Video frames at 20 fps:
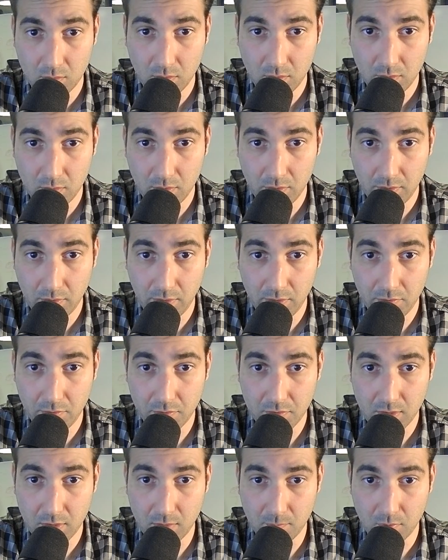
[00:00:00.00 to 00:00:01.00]
Here you
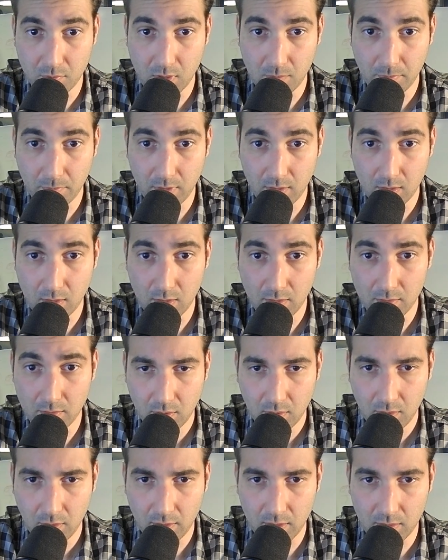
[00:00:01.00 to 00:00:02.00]
see the property
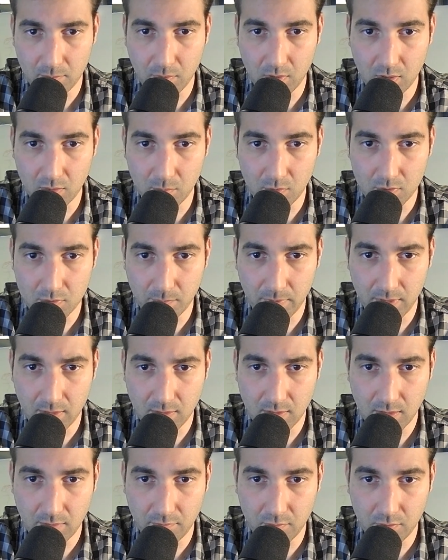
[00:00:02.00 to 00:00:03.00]
lines and the buildable
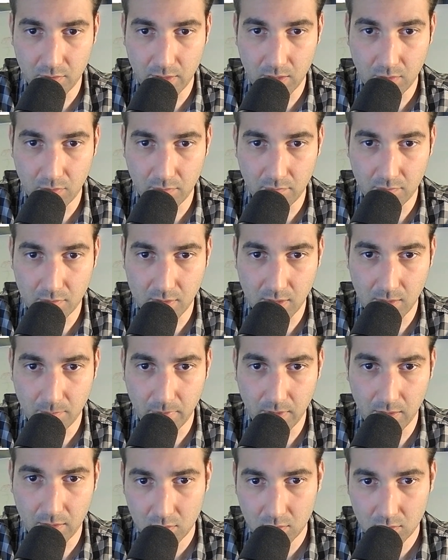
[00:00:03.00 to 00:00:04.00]
space after accounting for
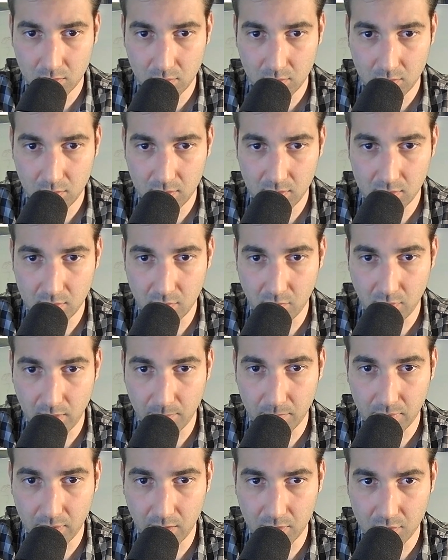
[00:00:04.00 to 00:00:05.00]
setbacks. This is the
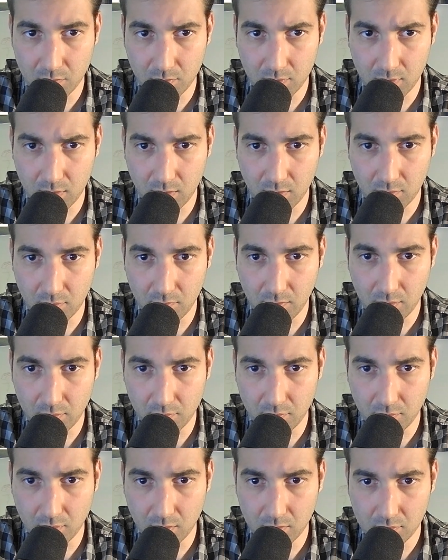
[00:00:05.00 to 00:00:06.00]
ramp to get you into the underground
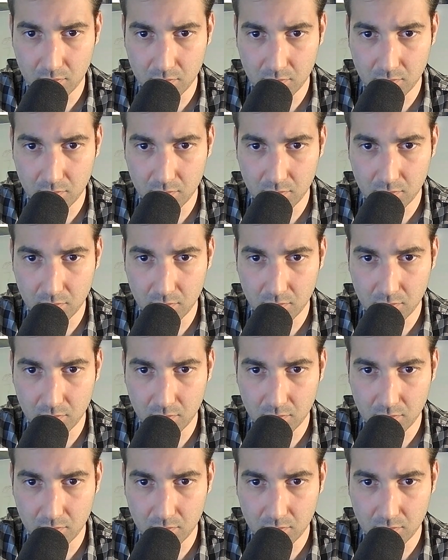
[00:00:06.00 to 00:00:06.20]
garage.